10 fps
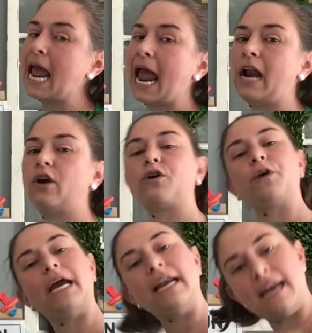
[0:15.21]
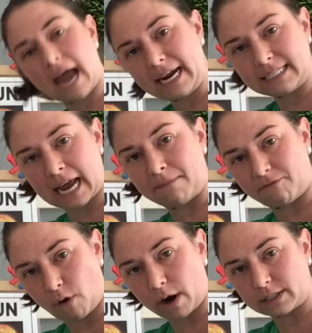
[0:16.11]
and it'll create nighttime
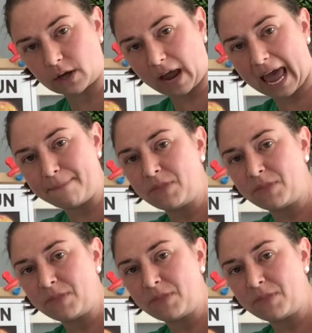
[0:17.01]
for us, okay?